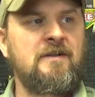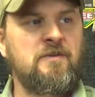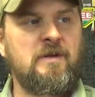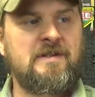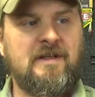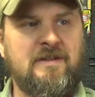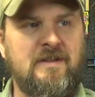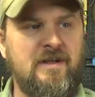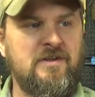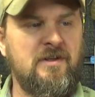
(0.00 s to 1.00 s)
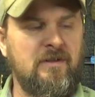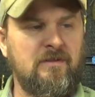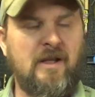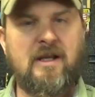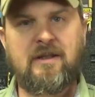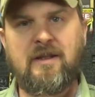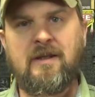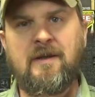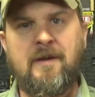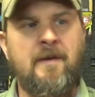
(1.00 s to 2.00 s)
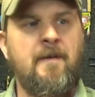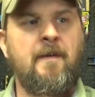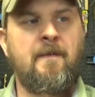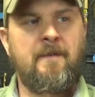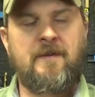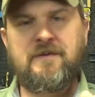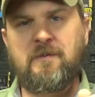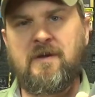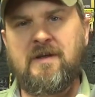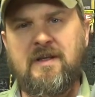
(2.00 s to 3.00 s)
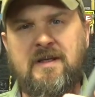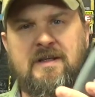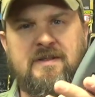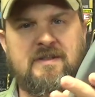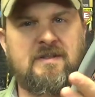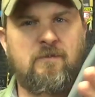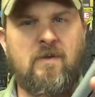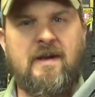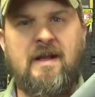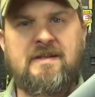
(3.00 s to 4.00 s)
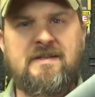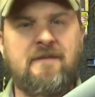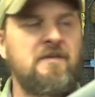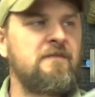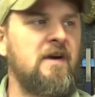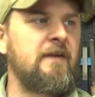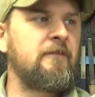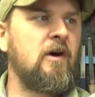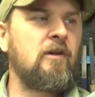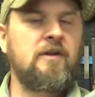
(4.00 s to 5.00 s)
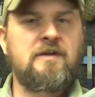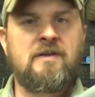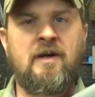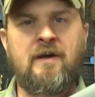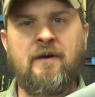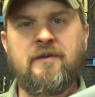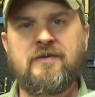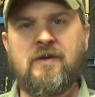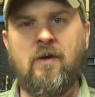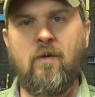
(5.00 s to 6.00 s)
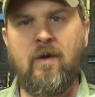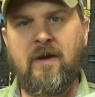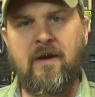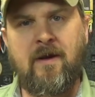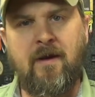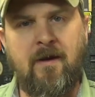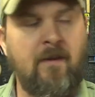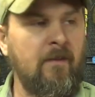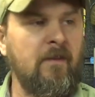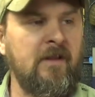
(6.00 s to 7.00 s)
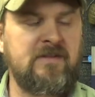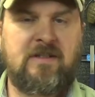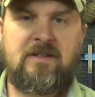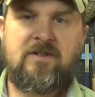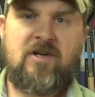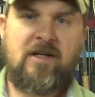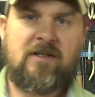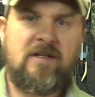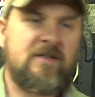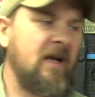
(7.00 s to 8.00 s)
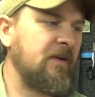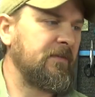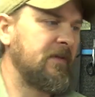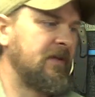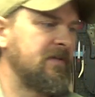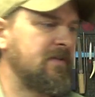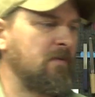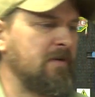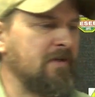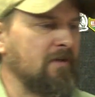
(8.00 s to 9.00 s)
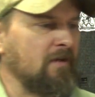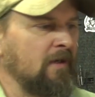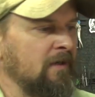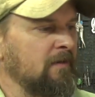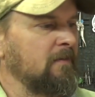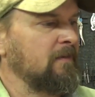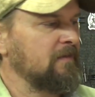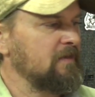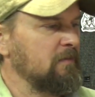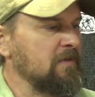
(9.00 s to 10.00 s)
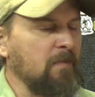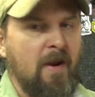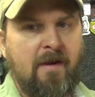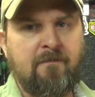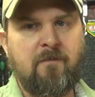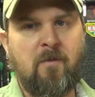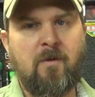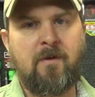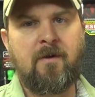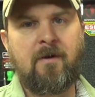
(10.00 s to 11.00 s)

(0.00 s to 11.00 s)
26 inch length. This one is right at $75. So let's check these out. See what you're paying for.